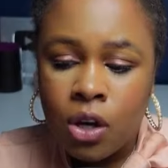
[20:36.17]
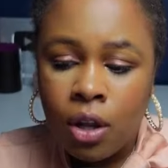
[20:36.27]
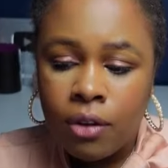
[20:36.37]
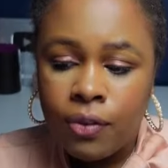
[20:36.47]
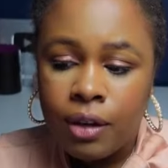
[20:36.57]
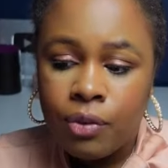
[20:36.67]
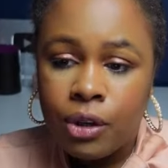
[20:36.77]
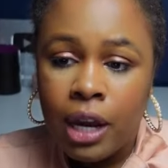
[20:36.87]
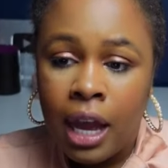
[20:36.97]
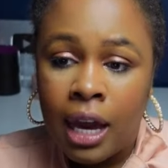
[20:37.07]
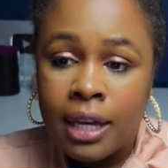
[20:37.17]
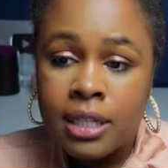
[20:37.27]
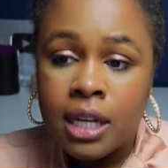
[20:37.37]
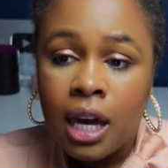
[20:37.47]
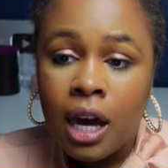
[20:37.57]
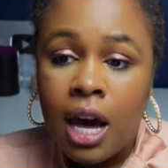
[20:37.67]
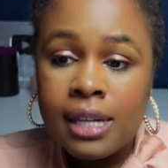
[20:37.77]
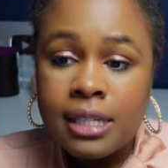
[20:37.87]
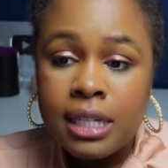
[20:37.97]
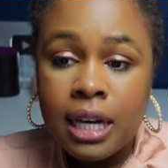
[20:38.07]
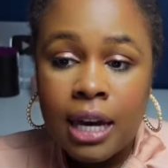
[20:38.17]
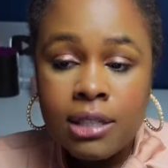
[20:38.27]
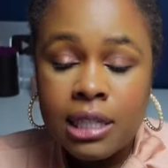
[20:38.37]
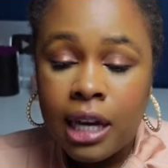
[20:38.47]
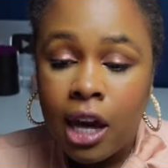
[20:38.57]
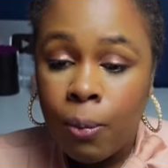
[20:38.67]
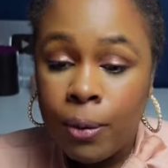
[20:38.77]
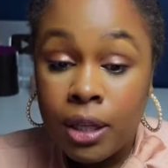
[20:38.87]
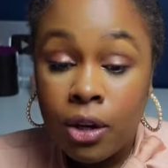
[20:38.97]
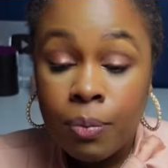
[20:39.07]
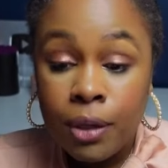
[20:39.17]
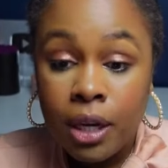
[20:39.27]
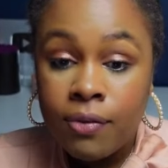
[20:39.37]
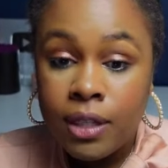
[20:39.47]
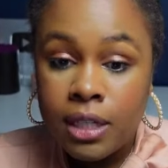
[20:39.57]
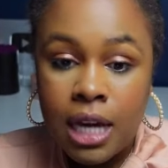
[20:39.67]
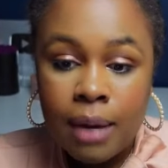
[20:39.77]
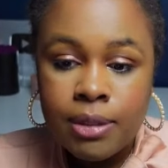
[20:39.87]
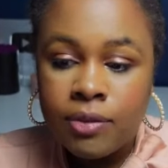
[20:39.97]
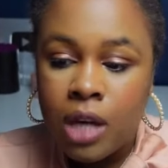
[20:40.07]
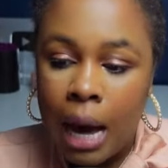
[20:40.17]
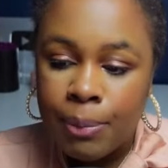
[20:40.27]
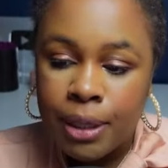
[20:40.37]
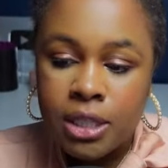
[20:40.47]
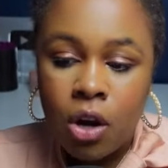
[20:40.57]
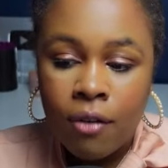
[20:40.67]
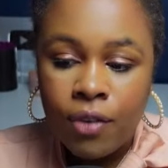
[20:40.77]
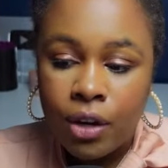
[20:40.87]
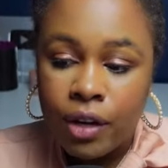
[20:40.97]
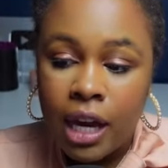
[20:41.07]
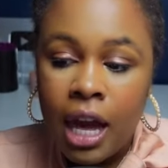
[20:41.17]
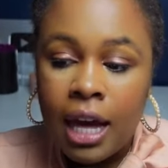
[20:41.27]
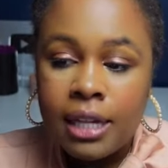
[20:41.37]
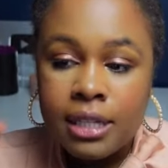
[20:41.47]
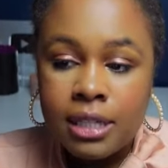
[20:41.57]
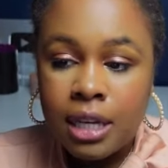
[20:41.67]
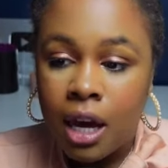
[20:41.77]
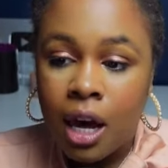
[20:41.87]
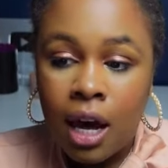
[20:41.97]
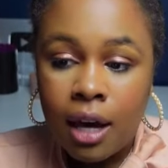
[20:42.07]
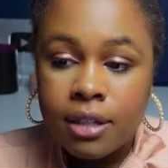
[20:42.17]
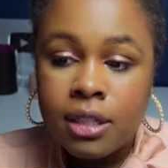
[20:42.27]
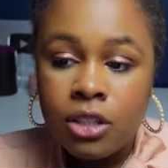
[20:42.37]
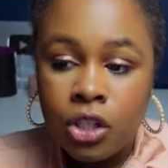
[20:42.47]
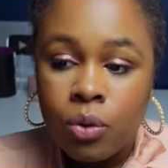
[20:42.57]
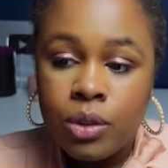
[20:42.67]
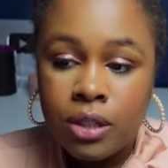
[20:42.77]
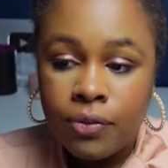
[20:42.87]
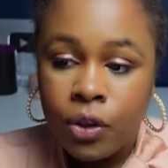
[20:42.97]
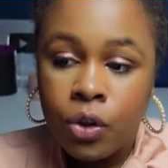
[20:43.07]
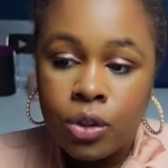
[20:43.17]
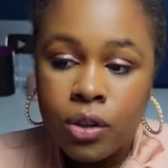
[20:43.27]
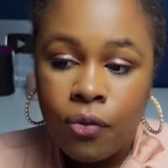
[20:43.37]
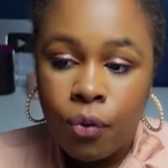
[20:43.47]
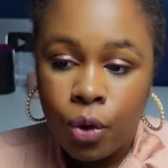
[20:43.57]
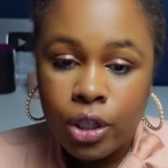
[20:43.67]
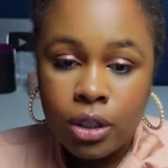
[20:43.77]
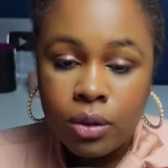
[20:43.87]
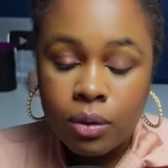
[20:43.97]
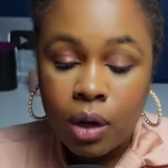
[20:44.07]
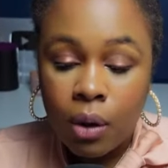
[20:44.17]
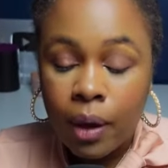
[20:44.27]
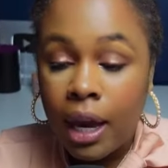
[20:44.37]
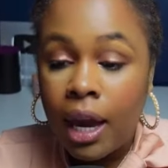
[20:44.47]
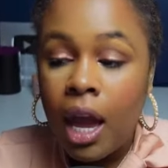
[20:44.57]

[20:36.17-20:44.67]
a favor, and uh, seek counseling, help, and therapy if these types of topics are very, uh, you know, difficult for you. Okay.